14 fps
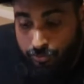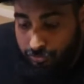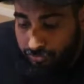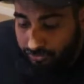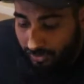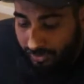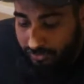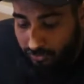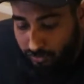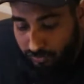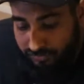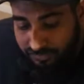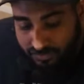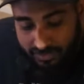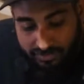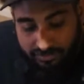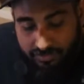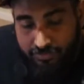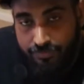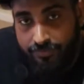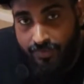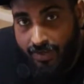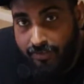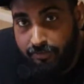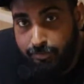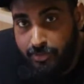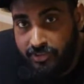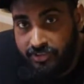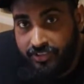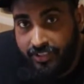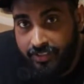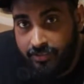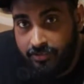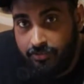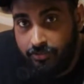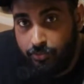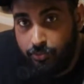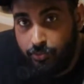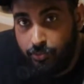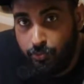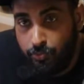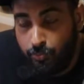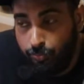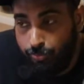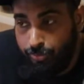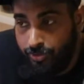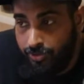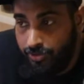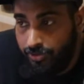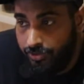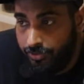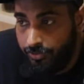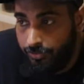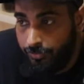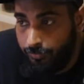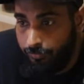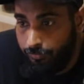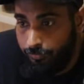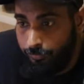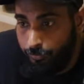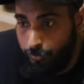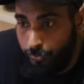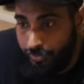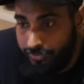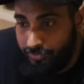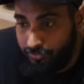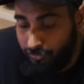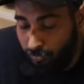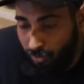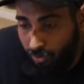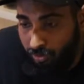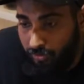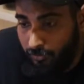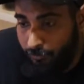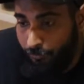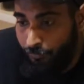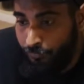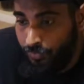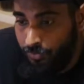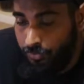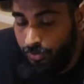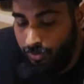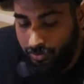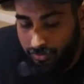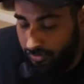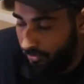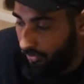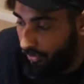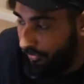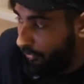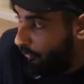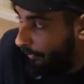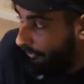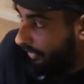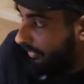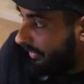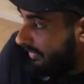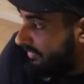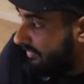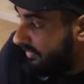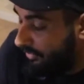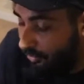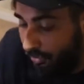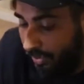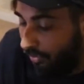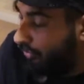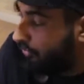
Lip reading: use, I do find the 5-piece kit to be pretty small. On the website I see that you can